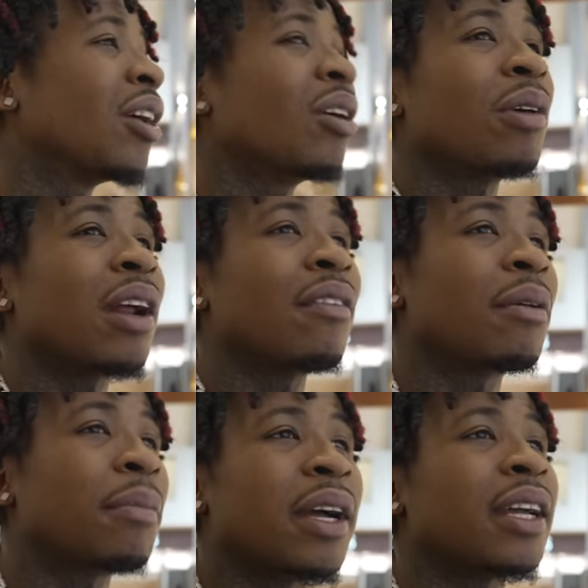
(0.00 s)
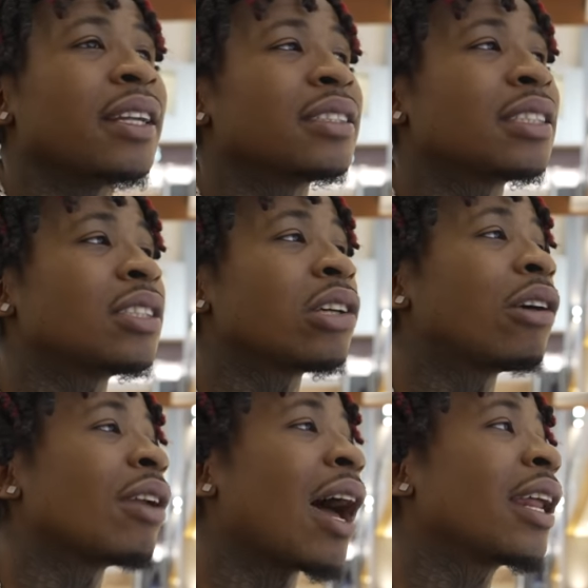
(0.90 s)
or whatever, but she
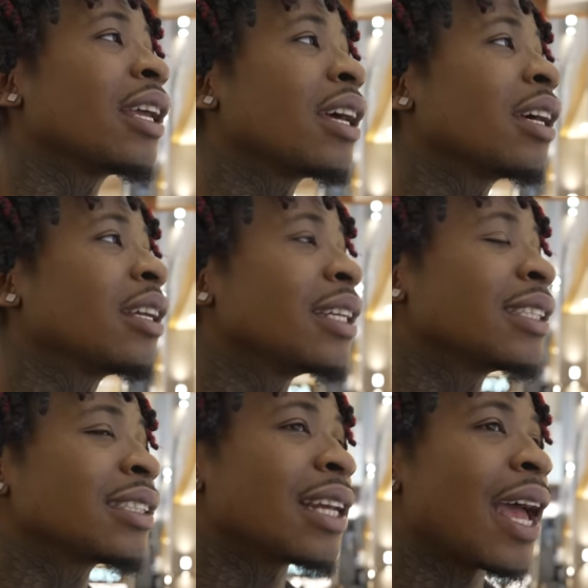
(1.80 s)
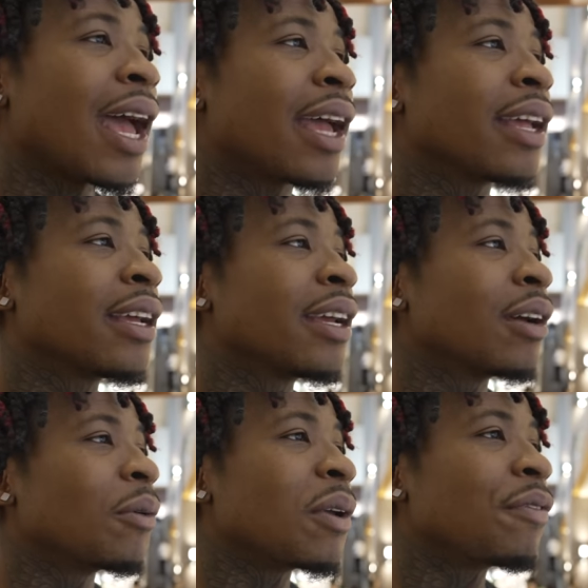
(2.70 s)
told Nadia this and that
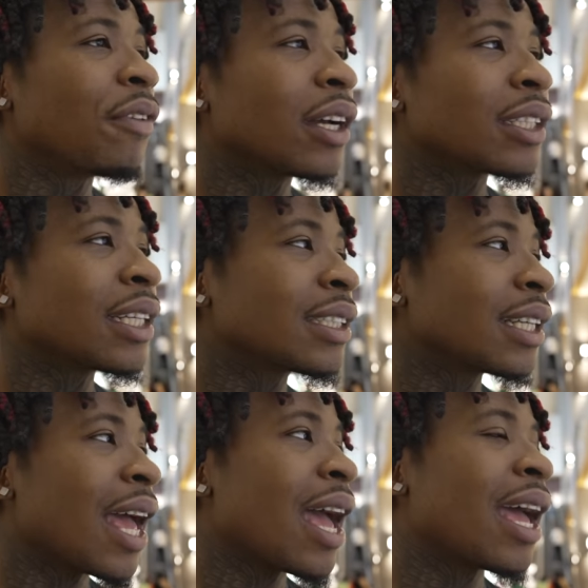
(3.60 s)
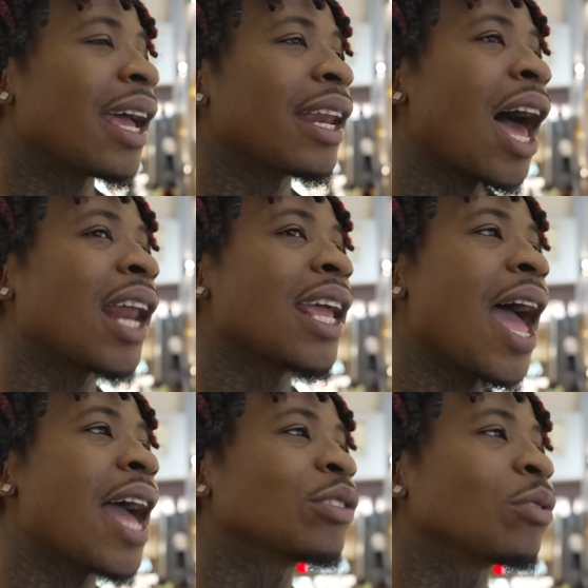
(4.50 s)
we fucked this and that. Now
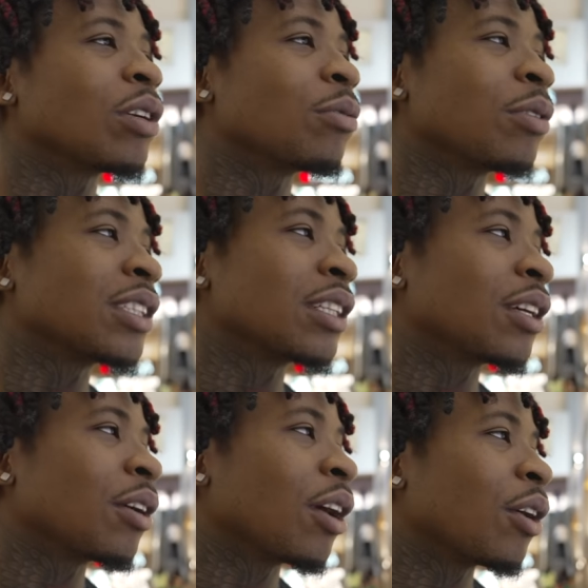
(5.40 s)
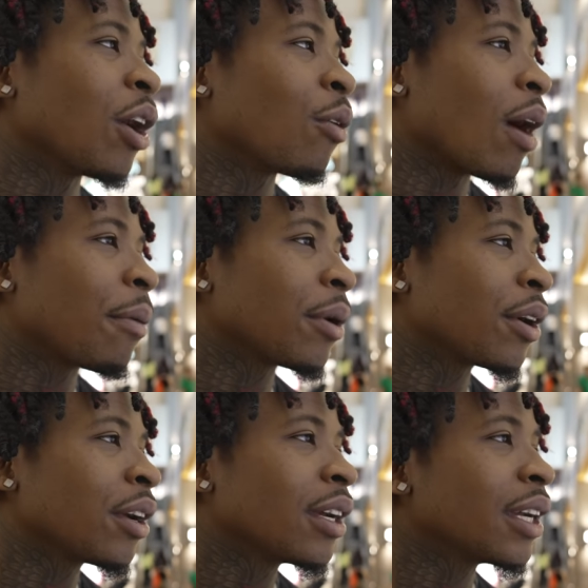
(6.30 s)
asked, what was it? A
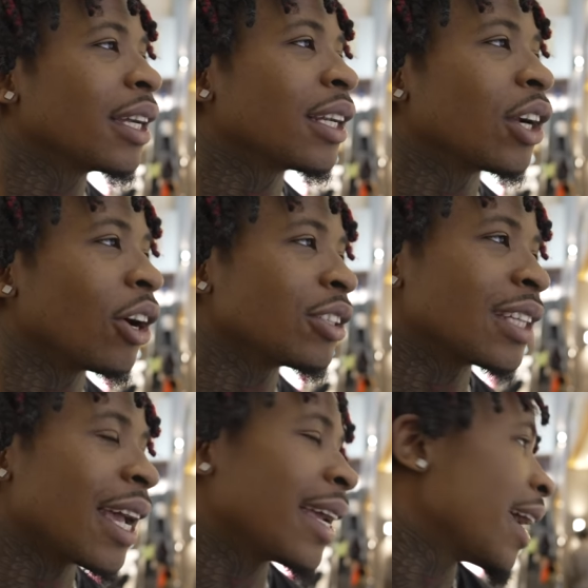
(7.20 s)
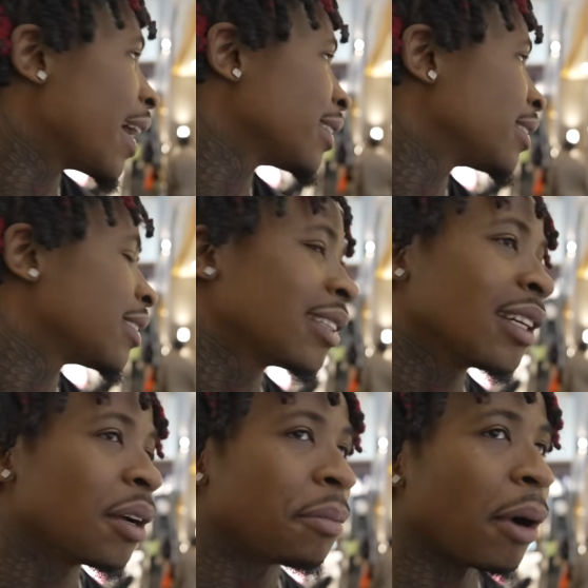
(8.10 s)
rubber? Girl said yes.
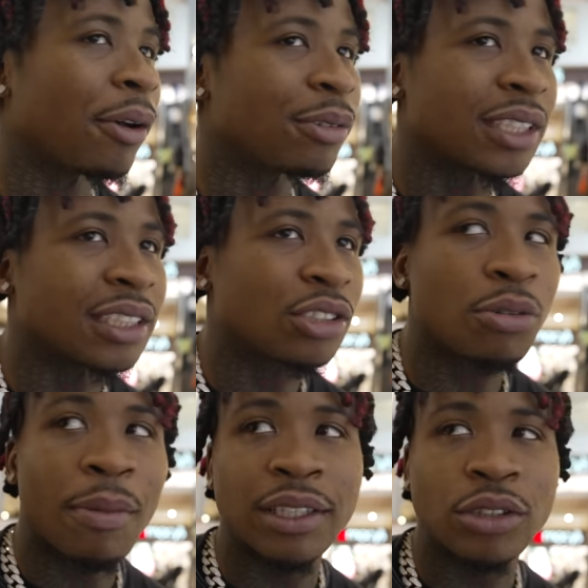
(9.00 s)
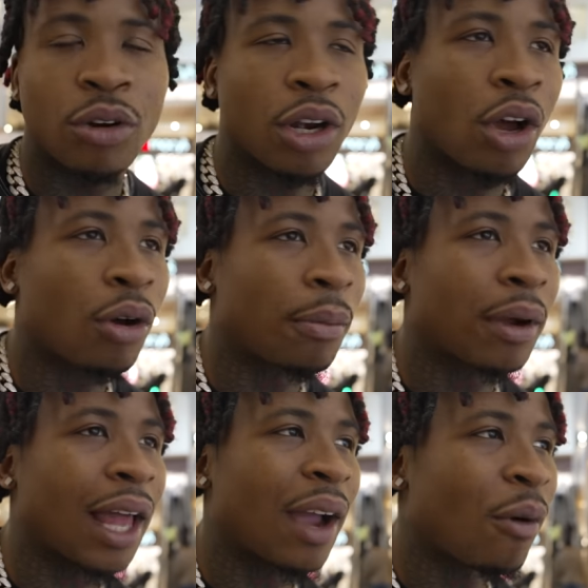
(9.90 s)
Bro, it was just too much going on,
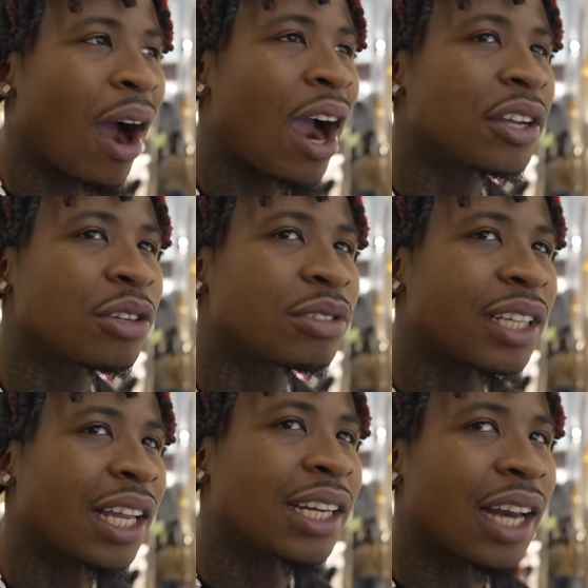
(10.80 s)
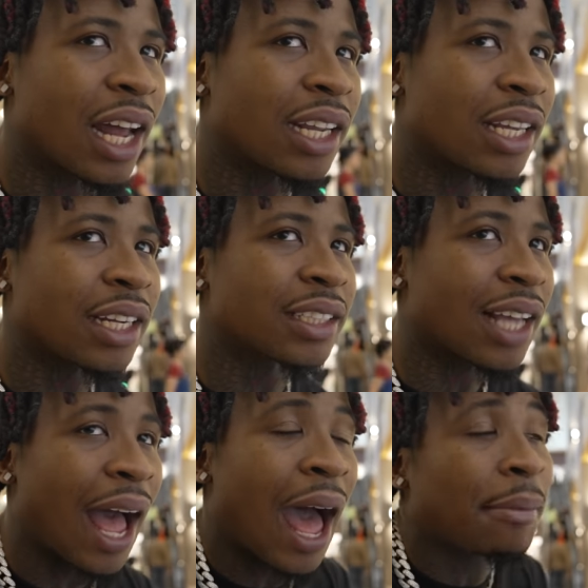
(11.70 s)
bro. Like, why are you telling Nadia this?
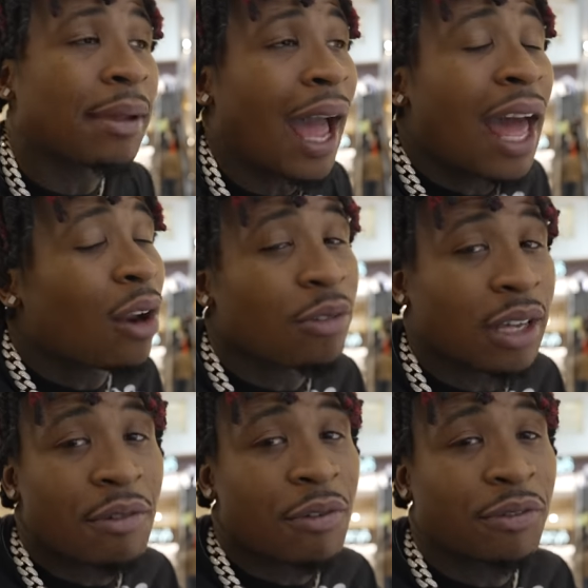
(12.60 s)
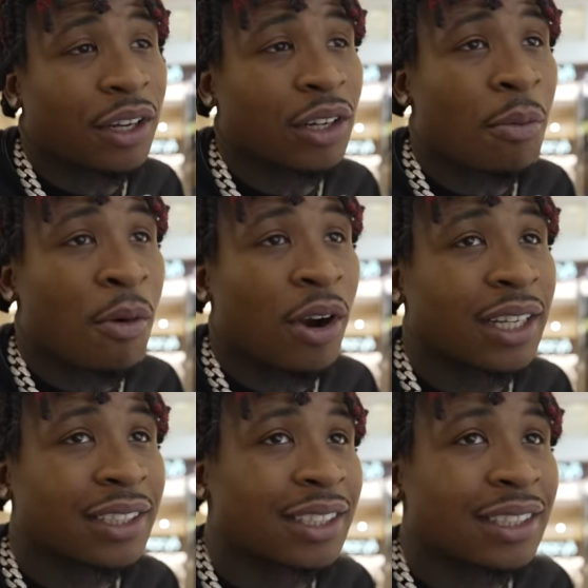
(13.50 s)
I mean, I don't give a fuck no more,
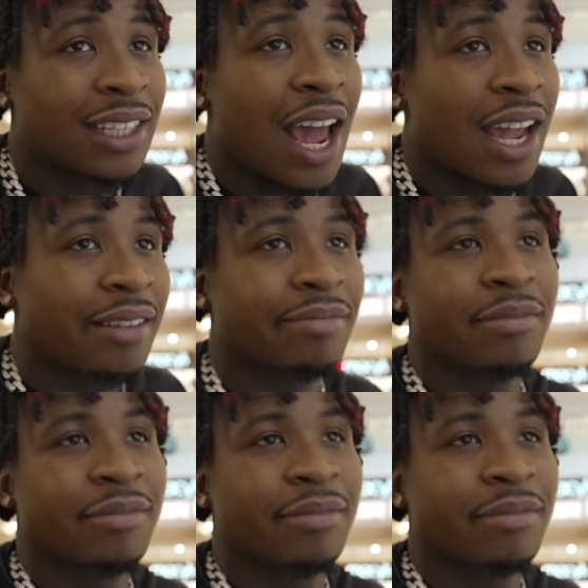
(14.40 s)
cause it's like,